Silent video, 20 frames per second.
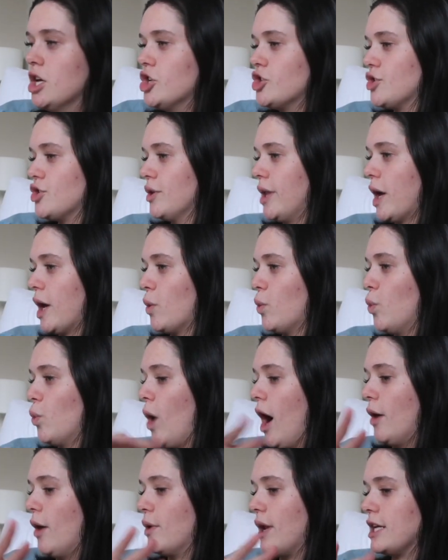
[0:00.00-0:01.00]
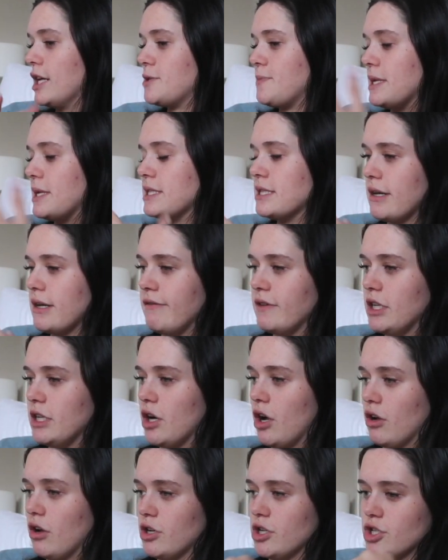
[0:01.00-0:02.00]
So like, why would I spend
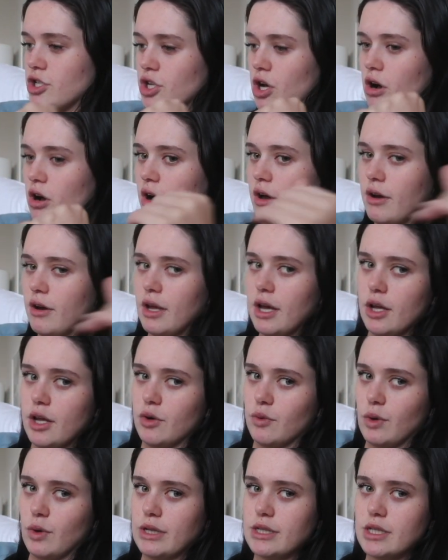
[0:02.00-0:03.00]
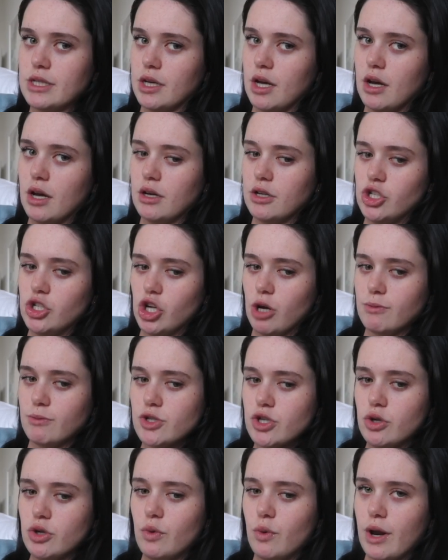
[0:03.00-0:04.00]
$70 on an Aritzia
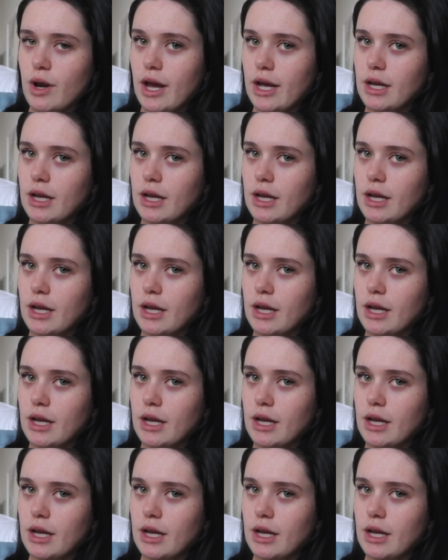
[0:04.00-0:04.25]
jumpsuit when I